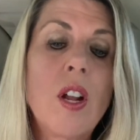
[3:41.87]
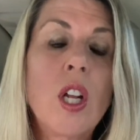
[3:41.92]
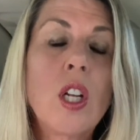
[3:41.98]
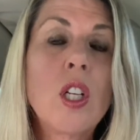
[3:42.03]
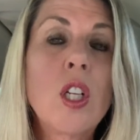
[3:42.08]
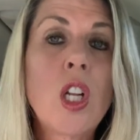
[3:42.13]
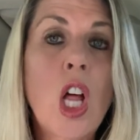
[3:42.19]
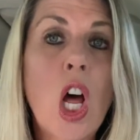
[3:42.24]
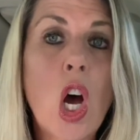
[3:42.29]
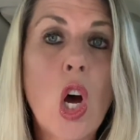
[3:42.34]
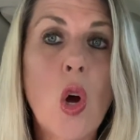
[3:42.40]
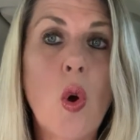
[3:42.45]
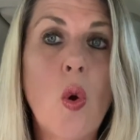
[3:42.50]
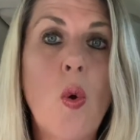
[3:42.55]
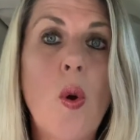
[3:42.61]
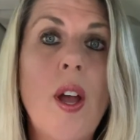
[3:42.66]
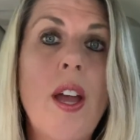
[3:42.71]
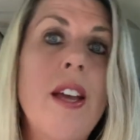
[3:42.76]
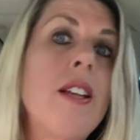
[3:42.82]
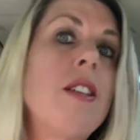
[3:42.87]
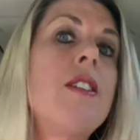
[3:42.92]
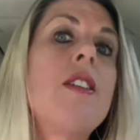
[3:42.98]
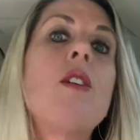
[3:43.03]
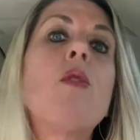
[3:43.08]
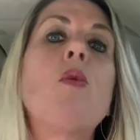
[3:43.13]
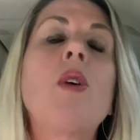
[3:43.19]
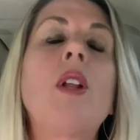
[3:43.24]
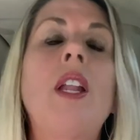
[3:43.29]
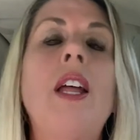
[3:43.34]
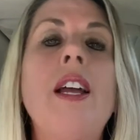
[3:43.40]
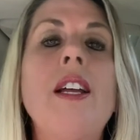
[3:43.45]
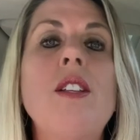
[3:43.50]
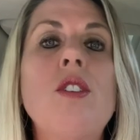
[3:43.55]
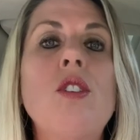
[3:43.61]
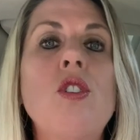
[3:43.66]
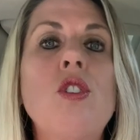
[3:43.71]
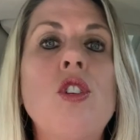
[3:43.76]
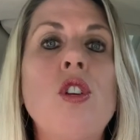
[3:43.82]
low as it
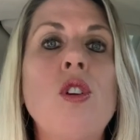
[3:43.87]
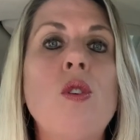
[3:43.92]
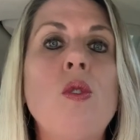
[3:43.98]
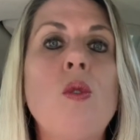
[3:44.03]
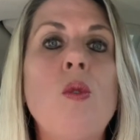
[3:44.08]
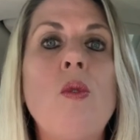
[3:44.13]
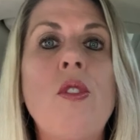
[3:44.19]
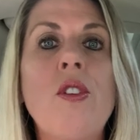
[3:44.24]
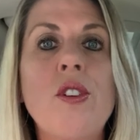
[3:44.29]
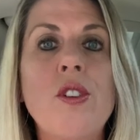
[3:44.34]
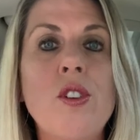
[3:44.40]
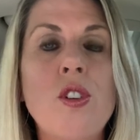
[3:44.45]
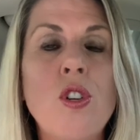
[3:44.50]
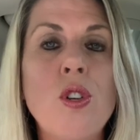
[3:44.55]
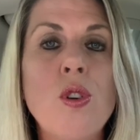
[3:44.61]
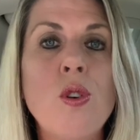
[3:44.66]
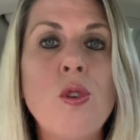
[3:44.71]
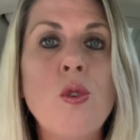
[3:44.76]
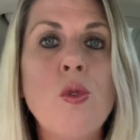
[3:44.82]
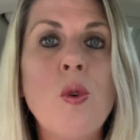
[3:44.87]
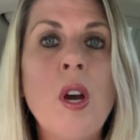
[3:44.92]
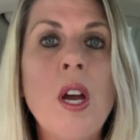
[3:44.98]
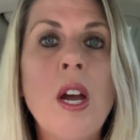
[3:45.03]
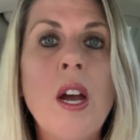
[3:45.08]
relates to the two